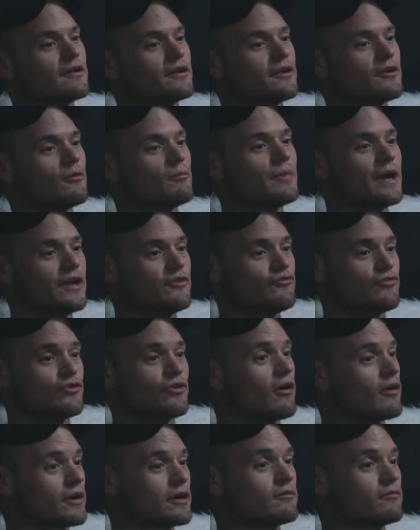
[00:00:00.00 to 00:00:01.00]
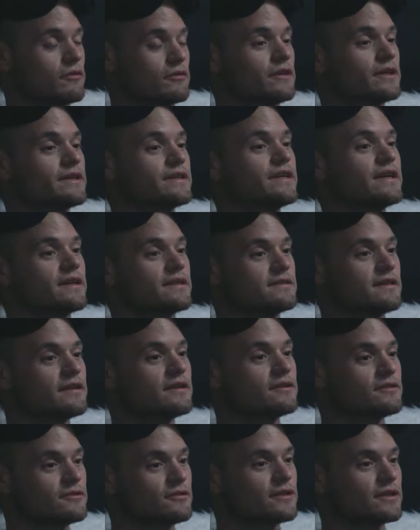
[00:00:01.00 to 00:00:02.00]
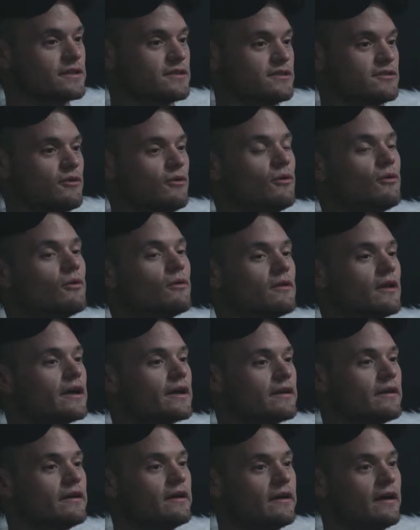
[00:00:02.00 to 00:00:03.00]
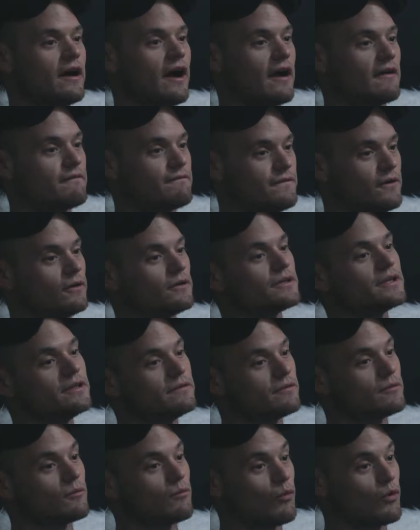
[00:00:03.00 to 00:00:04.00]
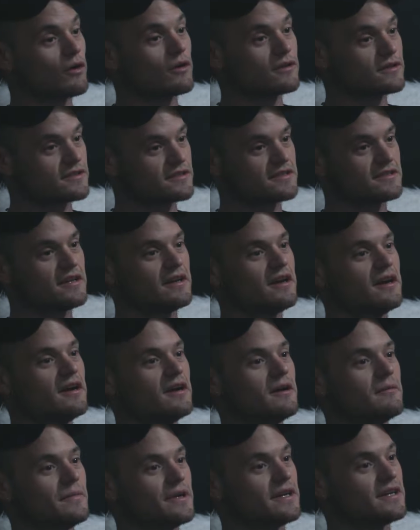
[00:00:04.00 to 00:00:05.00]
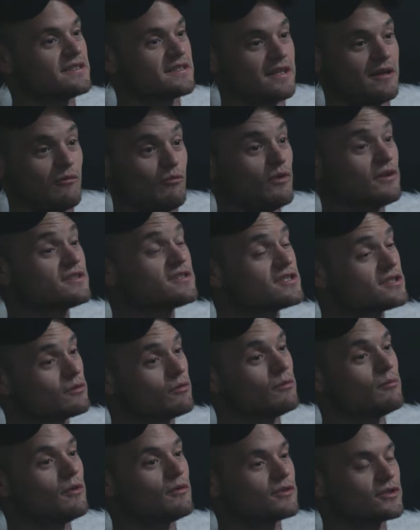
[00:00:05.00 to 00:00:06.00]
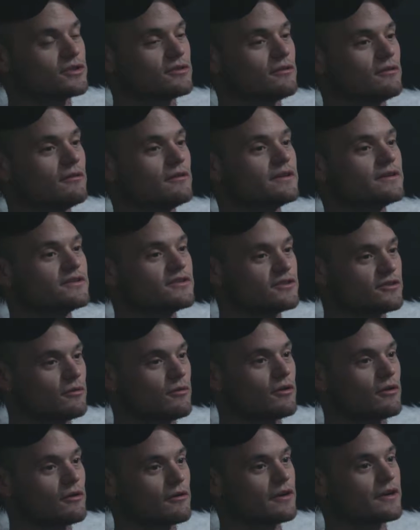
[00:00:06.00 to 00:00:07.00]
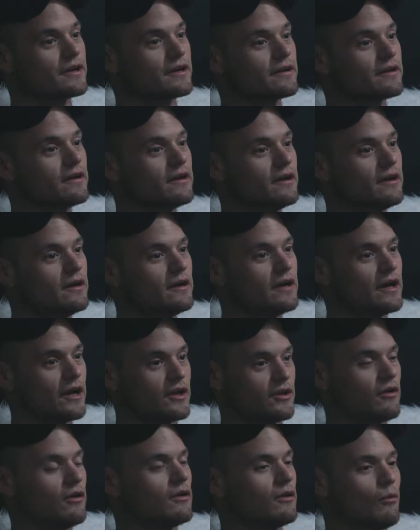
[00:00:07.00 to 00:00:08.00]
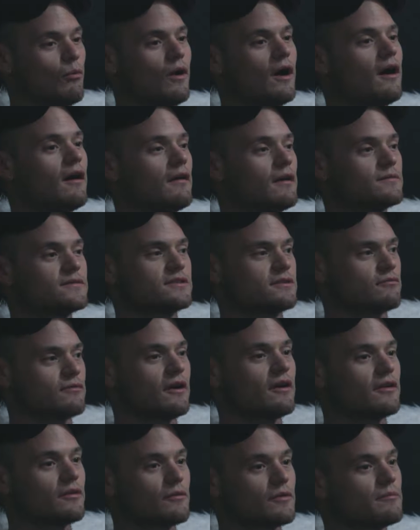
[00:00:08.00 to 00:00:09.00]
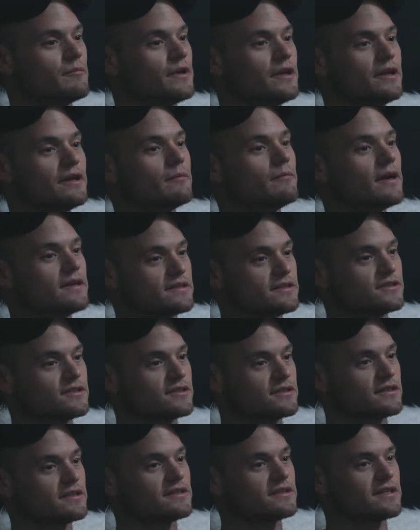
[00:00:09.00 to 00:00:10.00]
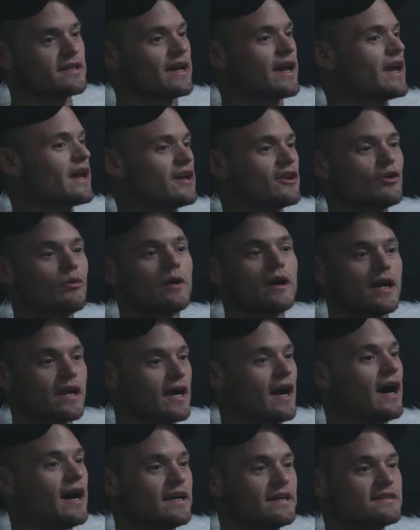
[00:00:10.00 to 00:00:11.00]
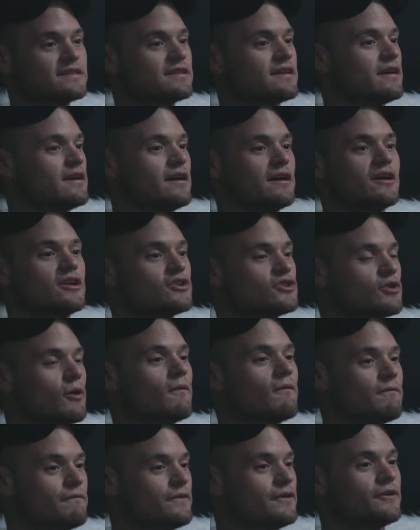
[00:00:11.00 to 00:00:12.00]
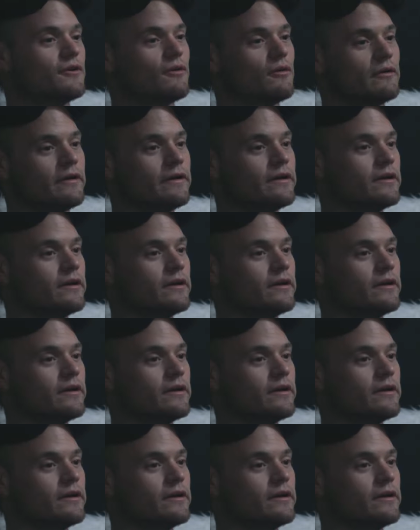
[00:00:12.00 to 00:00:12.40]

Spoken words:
And, patriarchy really kicked in and took its toll. Like, I felt even worse because I was so emotional and so hurting. And all the while, I'm surrounded with media messages that say, hey, you know what? Guys don't feel.